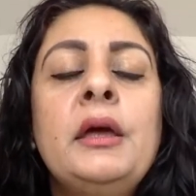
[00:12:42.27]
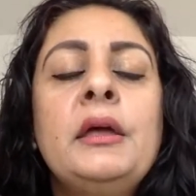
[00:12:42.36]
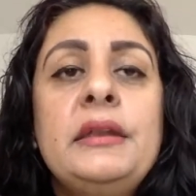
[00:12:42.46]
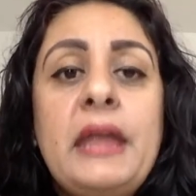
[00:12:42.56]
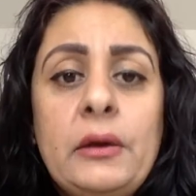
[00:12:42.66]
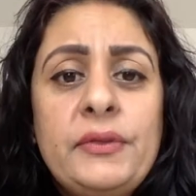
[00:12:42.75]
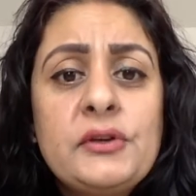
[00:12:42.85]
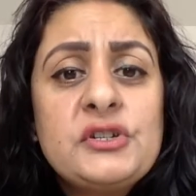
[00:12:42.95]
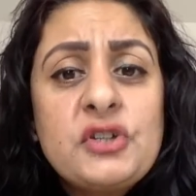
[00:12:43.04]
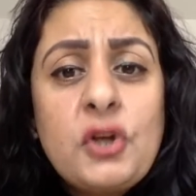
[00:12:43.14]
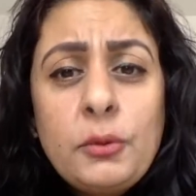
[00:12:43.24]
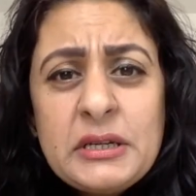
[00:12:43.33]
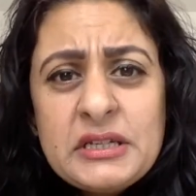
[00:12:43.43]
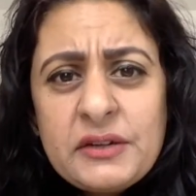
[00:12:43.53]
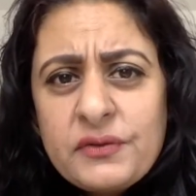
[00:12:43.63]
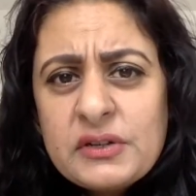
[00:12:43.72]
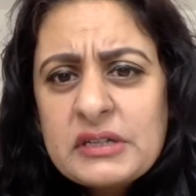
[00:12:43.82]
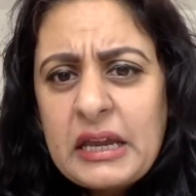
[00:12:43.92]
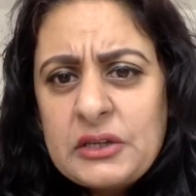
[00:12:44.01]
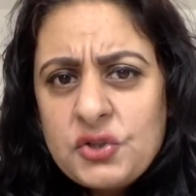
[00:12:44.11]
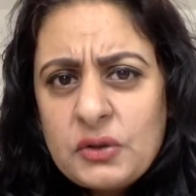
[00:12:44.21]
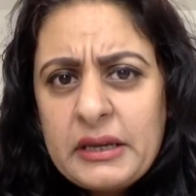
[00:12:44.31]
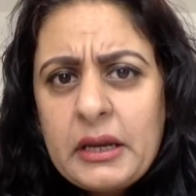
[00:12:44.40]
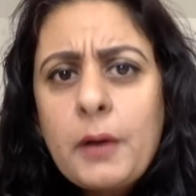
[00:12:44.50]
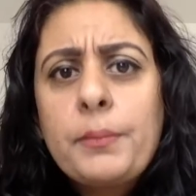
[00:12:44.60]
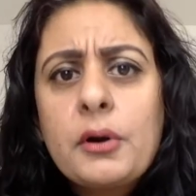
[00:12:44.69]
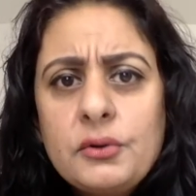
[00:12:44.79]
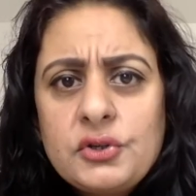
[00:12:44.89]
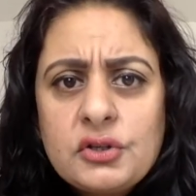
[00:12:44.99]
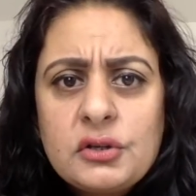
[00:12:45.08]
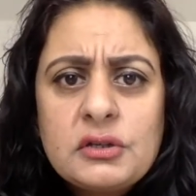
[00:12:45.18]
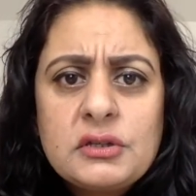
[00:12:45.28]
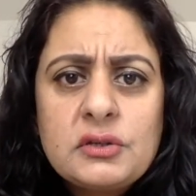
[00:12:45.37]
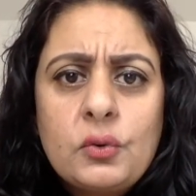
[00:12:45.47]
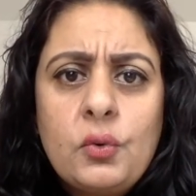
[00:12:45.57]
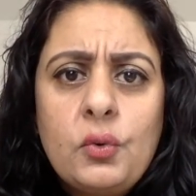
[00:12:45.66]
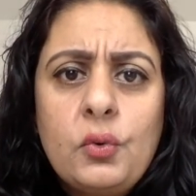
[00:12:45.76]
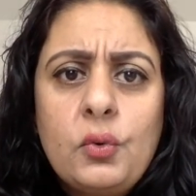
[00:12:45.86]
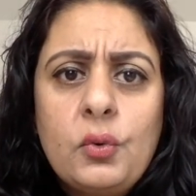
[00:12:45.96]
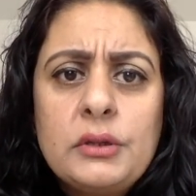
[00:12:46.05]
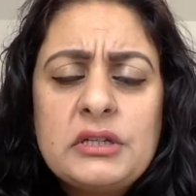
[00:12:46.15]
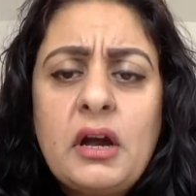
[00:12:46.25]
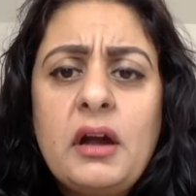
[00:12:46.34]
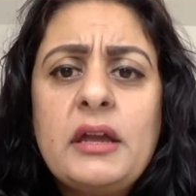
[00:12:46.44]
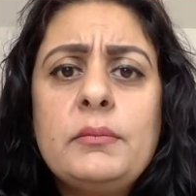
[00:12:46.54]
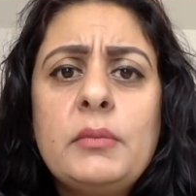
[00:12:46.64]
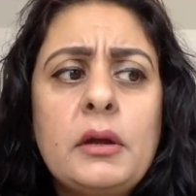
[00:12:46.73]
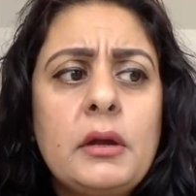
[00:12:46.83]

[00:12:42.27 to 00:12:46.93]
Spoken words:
Now, there are so many different scheduling approaches or time